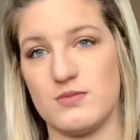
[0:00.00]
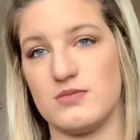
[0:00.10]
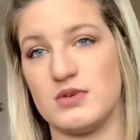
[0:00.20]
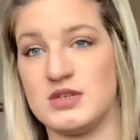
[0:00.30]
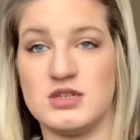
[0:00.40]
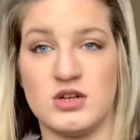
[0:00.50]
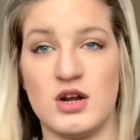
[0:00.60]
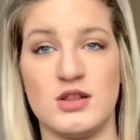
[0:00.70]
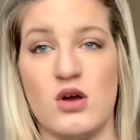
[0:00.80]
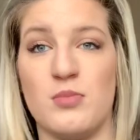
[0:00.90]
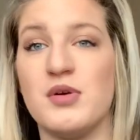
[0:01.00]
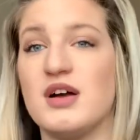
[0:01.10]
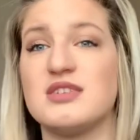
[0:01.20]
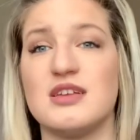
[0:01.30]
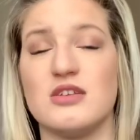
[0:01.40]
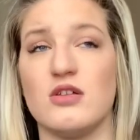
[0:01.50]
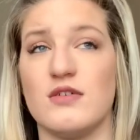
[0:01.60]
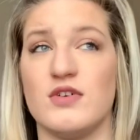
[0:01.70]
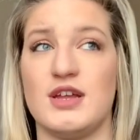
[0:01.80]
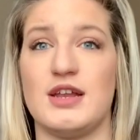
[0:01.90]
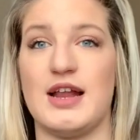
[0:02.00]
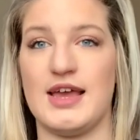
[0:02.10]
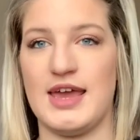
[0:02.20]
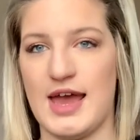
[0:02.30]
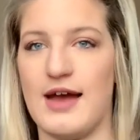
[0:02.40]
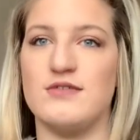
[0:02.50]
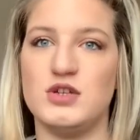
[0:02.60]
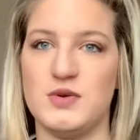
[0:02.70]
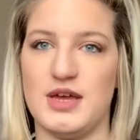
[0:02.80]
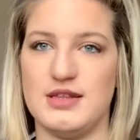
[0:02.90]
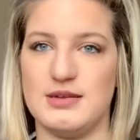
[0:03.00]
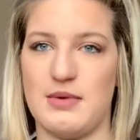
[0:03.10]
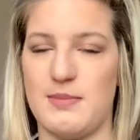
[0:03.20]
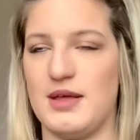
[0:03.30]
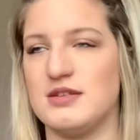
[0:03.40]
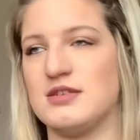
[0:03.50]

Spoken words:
we're starting the whole process all over again, and I can't have two kids in my bed.